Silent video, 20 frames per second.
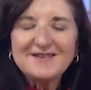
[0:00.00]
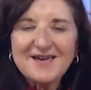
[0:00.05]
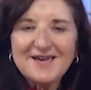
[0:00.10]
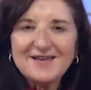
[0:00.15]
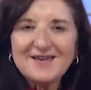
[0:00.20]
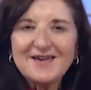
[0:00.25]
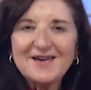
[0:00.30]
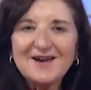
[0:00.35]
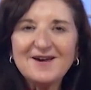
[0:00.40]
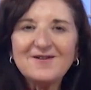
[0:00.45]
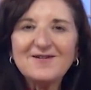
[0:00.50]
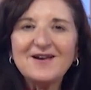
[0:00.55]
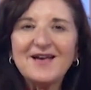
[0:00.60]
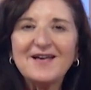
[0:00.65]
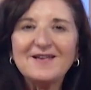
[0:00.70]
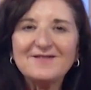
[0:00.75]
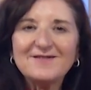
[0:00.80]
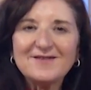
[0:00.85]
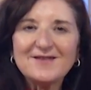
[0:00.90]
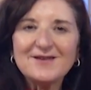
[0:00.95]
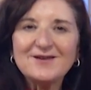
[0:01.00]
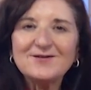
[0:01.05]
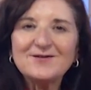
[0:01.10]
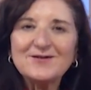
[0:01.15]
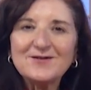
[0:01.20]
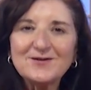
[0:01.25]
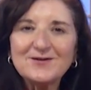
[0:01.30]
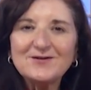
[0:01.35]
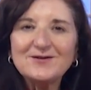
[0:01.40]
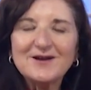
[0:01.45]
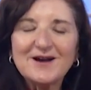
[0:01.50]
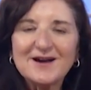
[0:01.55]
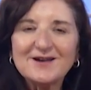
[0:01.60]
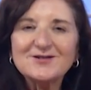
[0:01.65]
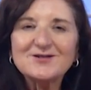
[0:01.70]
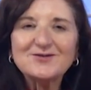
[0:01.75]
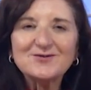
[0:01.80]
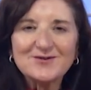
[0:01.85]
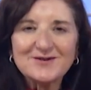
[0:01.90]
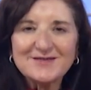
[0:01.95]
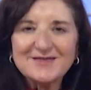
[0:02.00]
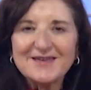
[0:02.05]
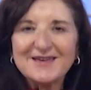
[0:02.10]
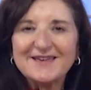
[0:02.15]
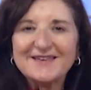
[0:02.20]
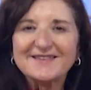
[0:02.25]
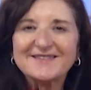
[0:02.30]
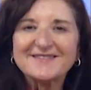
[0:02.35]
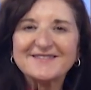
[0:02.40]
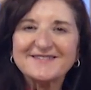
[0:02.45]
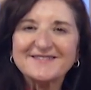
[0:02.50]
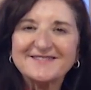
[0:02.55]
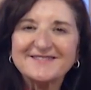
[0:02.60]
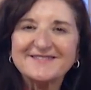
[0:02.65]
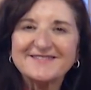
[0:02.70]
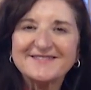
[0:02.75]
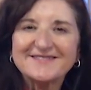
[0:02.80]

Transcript: take care and see you soon on Shore Things.